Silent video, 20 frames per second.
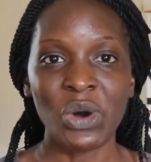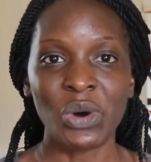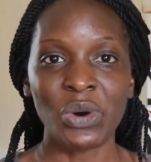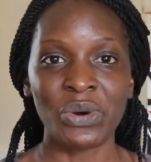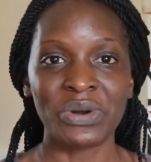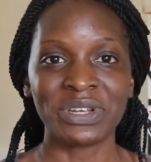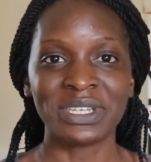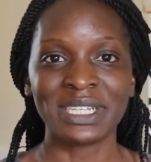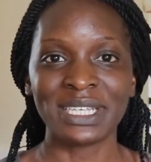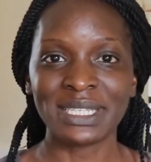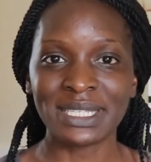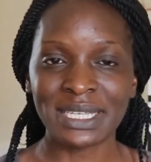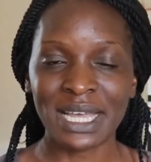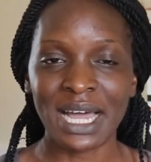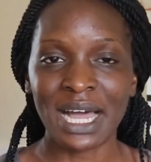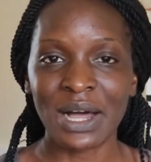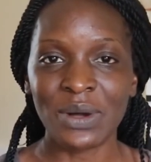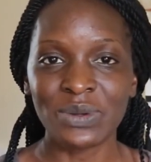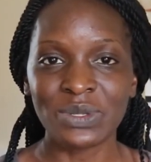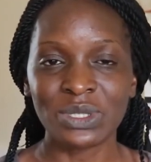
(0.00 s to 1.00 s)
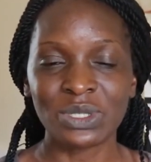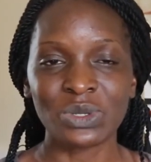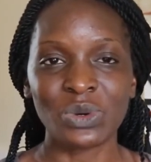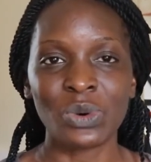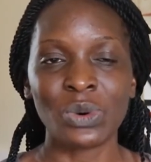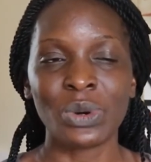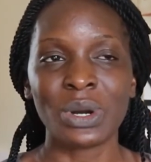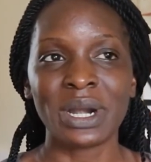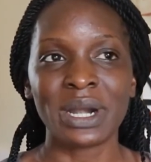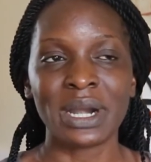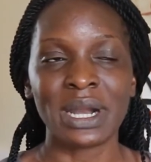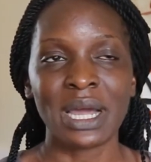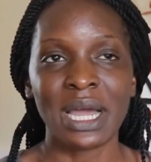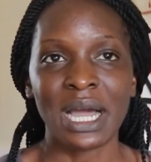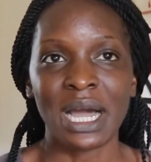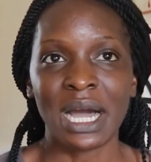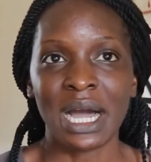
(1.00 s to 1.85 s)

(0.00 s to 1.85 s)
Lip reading: or discounts or